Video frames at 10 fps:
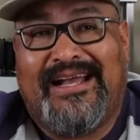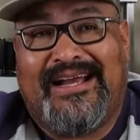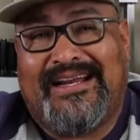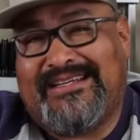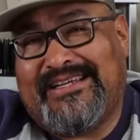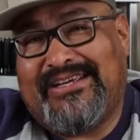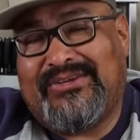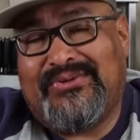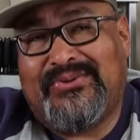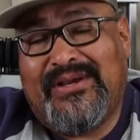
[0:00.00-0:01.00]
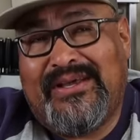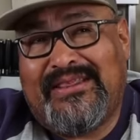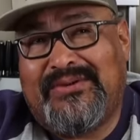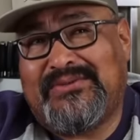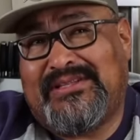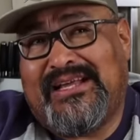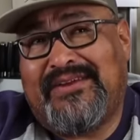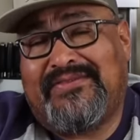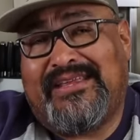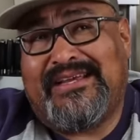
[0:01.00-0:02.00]
I gotta tell you, there was a
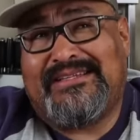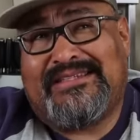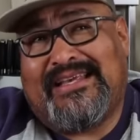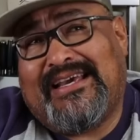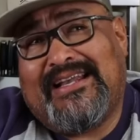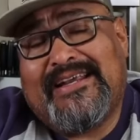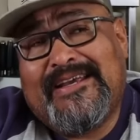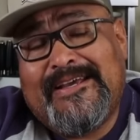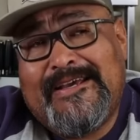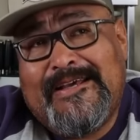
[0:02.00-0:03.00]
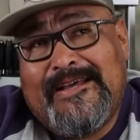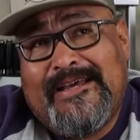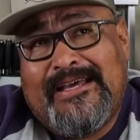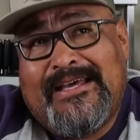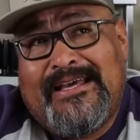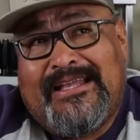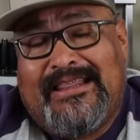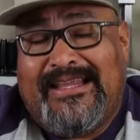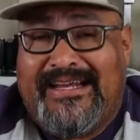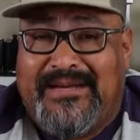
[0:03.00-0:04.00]
lot of things that
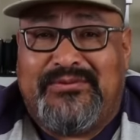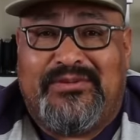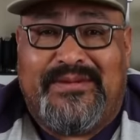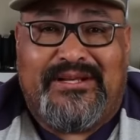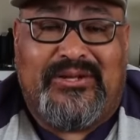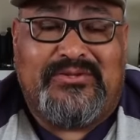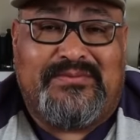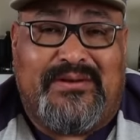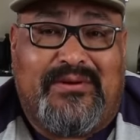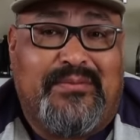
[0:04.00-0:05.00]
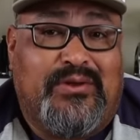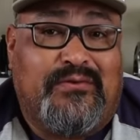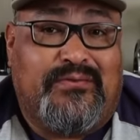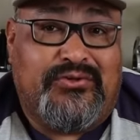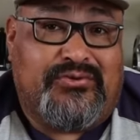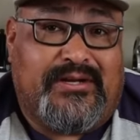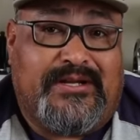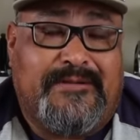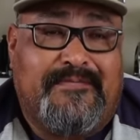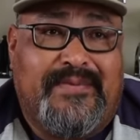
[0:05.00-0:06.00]
led up to me closing my barbecue food
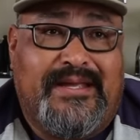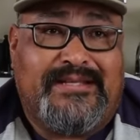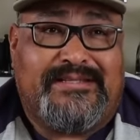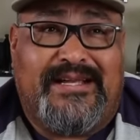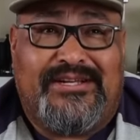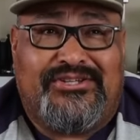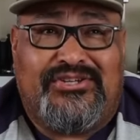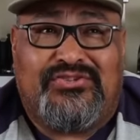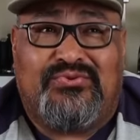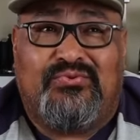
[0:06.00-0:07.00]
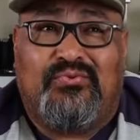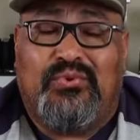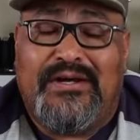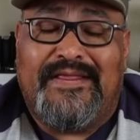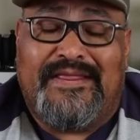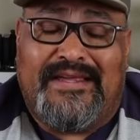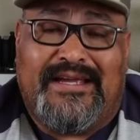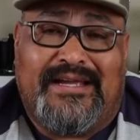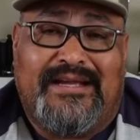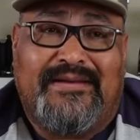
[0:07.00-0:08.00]
truck. It's not just one
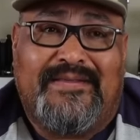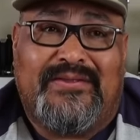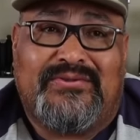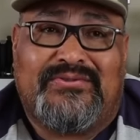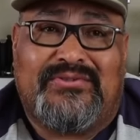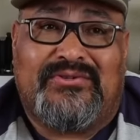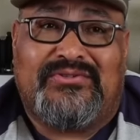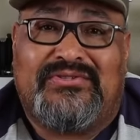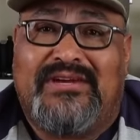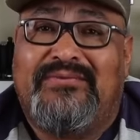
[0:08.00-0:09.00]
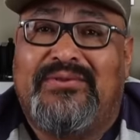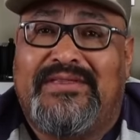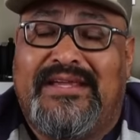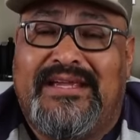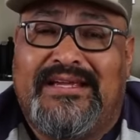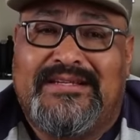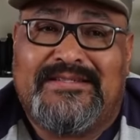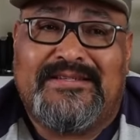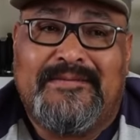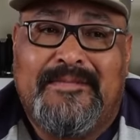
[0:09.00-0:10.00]
thing. There's several
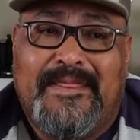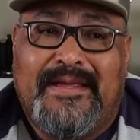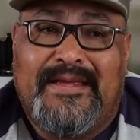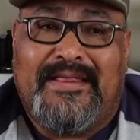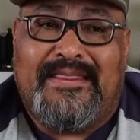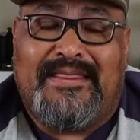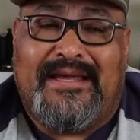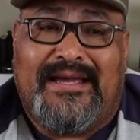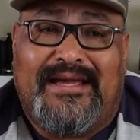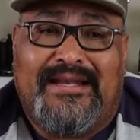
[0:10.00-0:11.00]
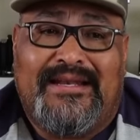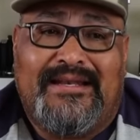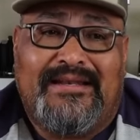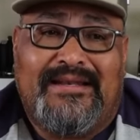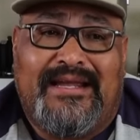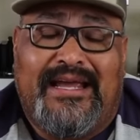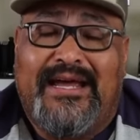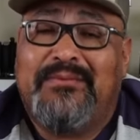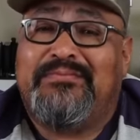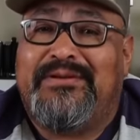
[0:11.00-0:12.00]
things that
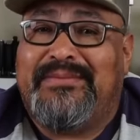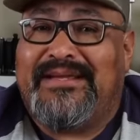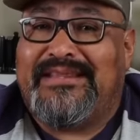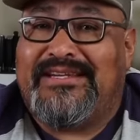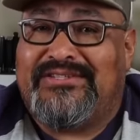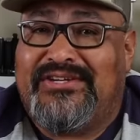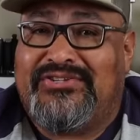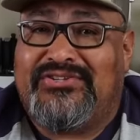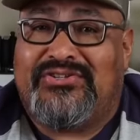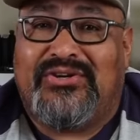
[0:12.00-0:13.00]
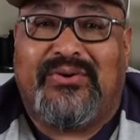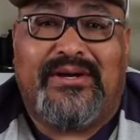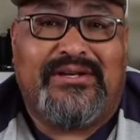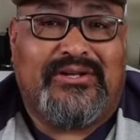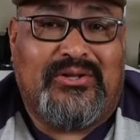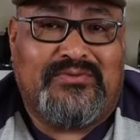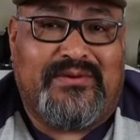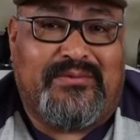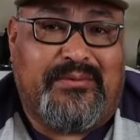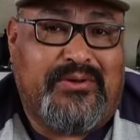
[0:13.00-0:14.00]
helped me make the decision to go ahead and close
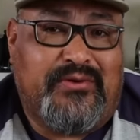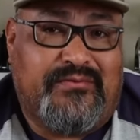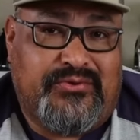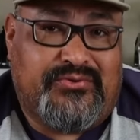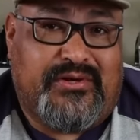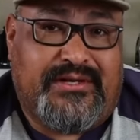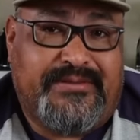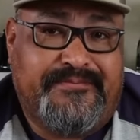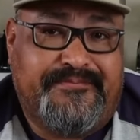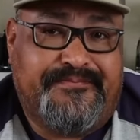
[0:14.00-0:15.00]
my barbecue food truck.